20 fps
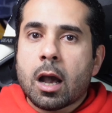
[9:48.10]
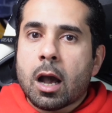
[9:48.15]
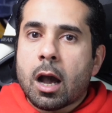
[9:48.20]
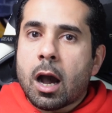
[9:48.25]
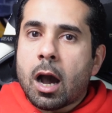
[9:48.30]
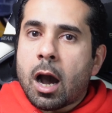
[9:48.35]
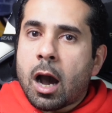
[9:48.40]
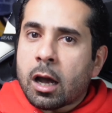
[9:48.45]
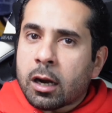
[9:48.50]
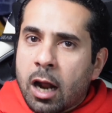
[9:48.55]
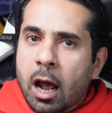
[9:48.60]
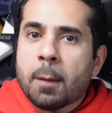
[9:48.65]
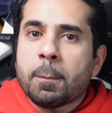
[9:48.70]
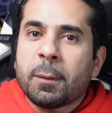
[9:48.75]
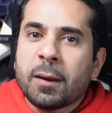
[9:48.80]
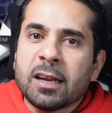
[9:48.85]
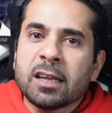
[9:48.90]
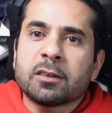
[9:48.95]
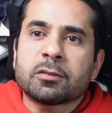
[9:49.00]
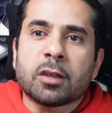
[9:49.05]
And I
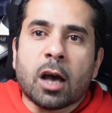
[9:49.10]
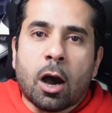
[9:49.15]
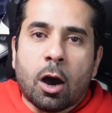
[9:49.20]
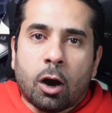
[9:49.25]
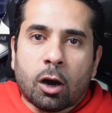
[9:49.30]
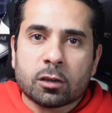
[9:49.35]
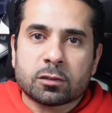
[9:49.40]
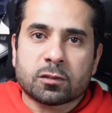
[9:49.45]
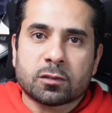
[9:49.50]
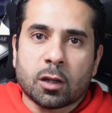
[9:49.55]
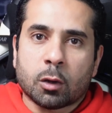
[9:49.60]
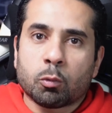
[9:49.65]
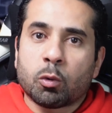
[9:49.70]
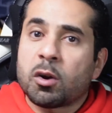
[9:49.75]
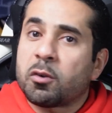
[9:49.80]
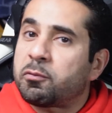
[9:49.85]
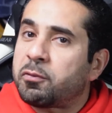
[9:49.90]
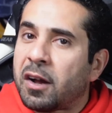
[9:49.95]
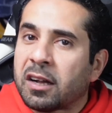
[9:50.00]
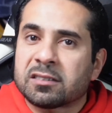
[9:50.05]
believe that Arsenal will
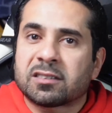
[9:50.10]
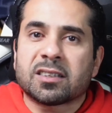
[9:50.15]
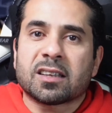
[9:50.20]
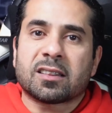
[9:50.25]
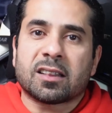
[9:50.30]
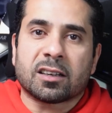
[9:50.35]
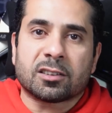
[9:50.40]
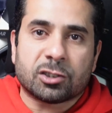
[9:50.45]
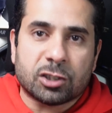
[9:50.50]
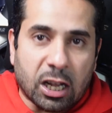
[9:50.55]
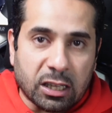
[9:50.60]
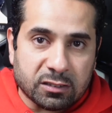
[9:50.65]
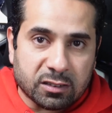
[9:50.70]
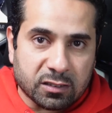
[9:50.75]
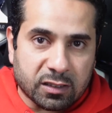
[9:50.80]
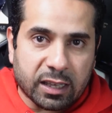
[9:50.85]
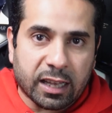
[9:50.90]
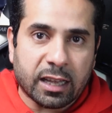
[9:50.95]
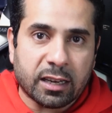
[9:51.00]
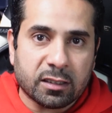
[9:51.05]
fancy their chances
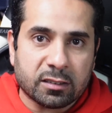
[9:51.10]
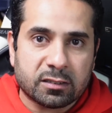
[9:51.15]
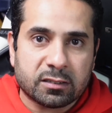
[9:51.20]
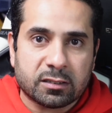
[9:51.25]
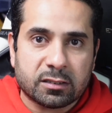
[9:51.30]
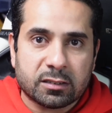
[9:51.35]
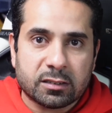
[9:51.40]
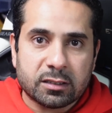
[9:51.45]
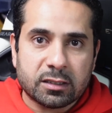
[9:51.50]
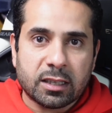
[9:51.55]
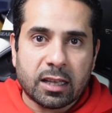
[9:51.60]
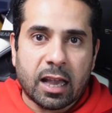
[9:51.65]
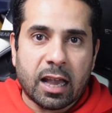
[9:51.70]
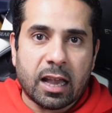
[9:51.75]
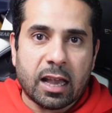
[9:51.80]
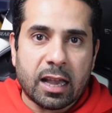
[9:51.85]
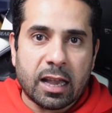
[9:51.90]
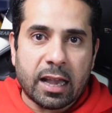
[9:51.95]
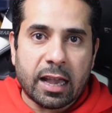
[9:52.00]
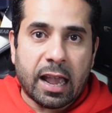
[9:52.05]
against
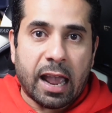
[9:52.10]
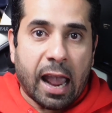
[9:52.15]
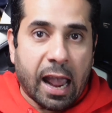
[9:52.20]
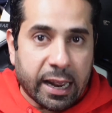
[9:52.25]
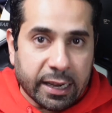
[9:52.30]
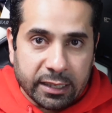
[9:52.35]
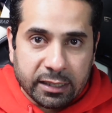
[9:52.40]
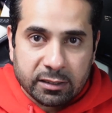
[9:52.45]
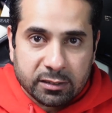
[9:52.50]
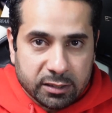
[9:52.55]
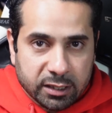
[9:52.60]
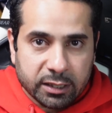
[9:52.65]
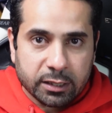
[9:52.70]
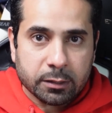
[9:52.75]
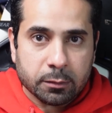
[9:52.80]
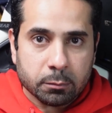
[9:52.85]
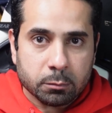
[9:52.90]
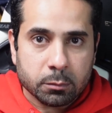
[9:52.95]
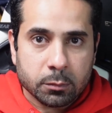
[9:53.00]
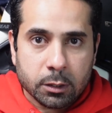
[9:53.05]
any
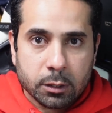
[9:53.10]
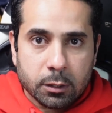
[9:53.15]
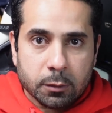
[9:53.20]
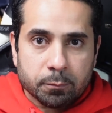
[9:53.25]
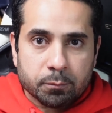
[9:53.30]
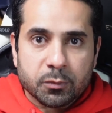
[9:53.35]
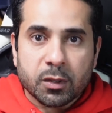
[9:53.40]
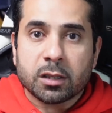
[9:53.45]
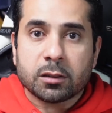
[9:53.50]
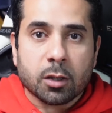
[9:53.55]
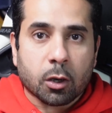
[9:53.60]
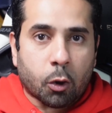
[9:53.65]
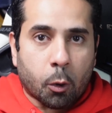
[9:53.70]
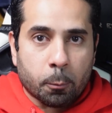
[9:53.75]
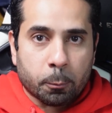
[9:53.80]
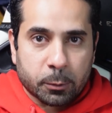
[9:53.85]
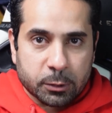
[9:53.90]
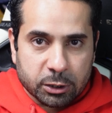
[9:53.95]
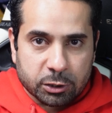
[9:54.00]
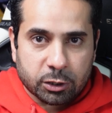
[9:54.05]
team in the
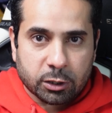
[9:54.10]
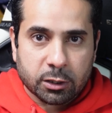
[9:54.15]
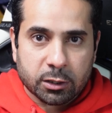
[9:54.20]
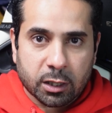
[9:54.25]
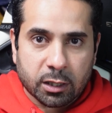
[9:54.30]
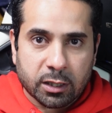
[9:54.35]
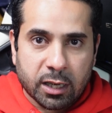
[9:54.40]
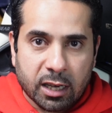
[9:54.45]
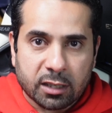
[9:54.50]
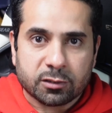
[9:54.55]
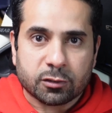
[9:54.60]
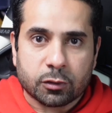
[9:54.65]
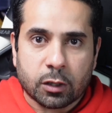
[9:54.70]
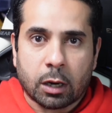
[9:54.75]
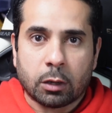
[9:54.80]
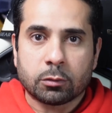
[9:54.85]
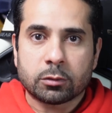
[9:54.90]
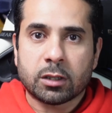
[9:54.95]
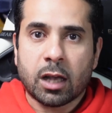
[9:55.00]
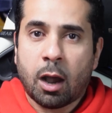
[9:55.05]
competition in the next round.
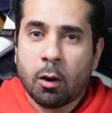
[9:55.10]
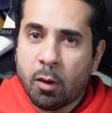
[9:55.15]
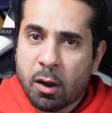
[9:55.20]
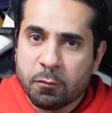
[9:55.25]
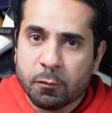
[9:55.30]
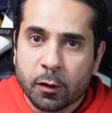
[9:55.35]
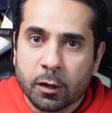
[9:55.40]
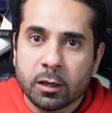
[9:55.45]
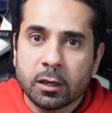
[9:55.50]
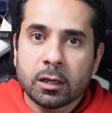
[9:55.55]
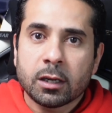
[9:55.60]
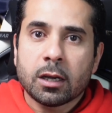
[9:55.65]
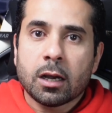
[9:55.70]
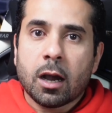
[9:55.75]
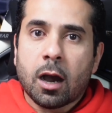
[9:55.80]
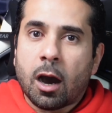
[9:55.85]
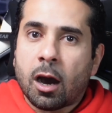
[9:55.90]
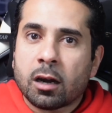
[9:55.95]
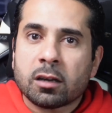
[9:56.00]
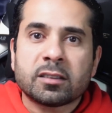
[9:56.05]
However,
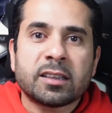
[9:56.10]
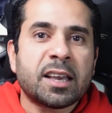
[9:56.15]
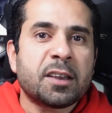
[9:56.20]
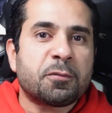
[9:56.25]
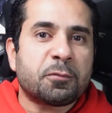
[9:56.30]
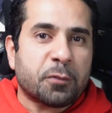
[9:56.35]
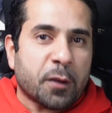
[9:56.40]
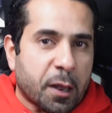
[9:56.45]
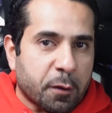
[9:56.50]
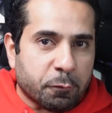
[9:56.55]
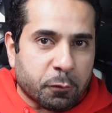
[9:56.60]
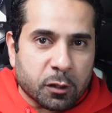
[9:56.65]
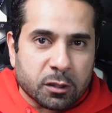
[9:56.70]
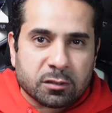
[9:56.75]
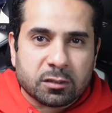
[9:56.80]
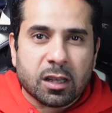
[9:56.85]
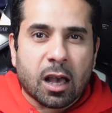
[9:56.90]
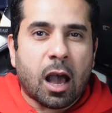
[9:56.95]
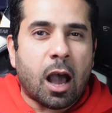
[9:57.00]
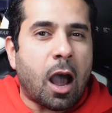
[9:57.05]
Are they favorites?
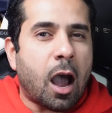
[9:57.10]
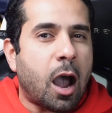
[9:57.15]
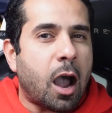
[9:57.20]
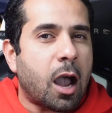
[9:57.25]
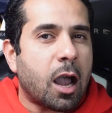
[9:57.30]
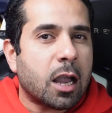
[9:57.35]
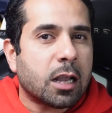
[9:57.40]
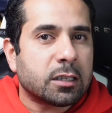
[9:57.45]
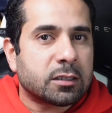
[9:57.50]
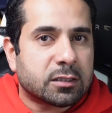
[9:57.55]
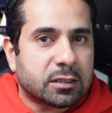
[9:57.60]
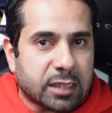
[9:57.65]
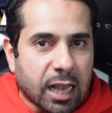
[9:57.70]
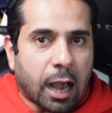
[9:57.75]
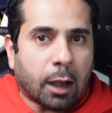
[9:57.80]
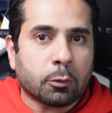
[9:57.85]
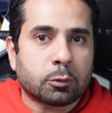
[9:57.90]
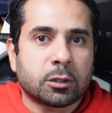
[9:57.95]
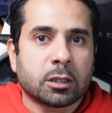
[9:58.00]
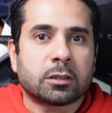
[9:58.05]
I
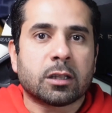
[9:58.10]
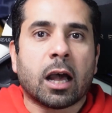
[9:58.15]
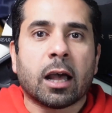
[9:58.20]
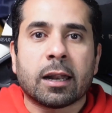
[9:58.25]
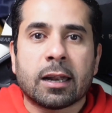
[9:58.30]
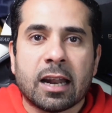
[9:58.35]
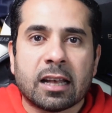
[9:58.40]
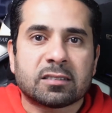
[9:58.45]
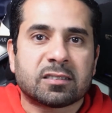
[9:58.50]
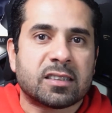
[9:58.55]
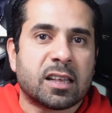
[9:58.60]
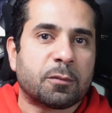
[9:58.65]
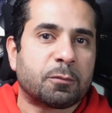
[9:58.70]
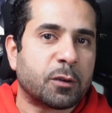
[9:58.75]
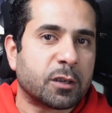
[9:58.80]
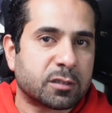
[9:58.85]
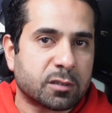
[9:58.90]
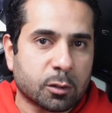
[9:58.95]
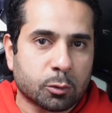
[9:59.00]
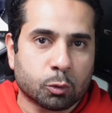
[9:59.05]
doubt it, unless they
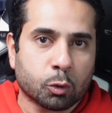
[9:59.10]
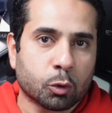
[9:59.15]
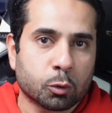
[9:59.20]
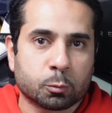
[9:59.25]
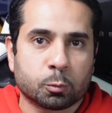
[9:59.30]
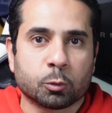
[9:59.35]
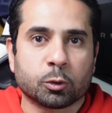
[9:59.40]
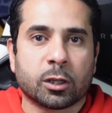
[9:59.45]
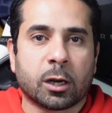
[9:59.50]
face a Dortmund or a